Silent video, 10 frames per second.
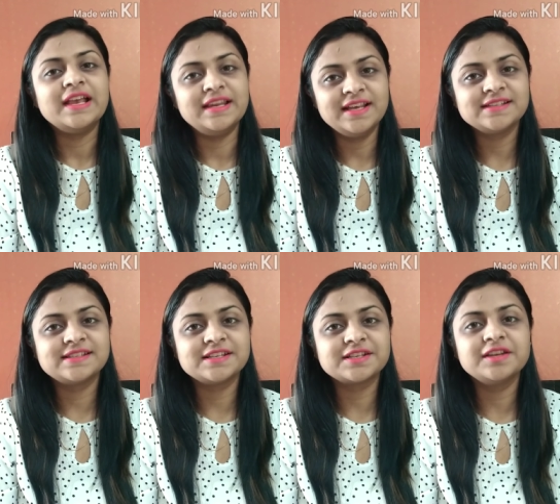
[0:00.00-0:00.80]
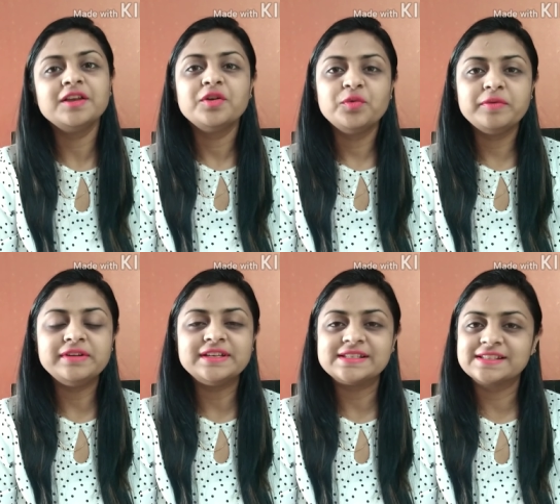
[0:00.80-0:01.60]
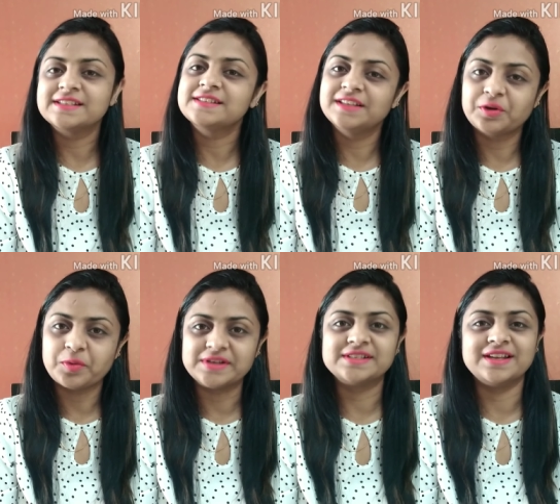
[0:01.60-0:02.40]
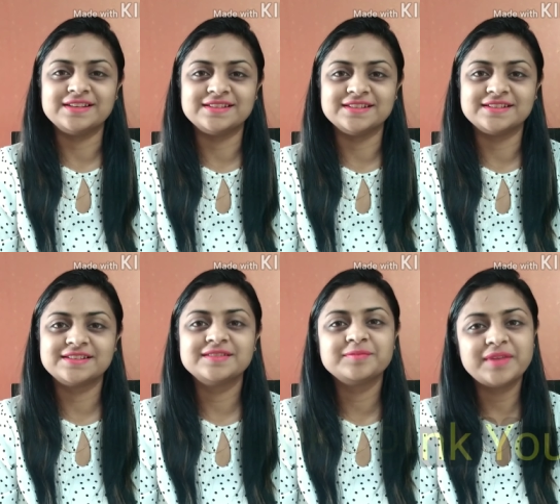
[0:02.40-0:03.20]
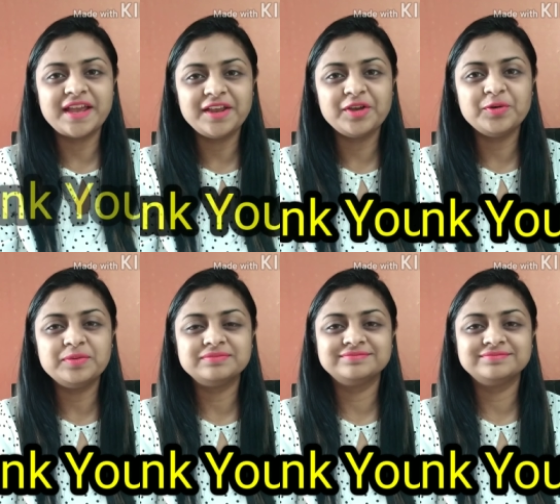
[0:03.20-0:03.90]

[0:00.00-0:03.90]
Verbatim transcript: In next session, we will discuss the question answers. Thank you.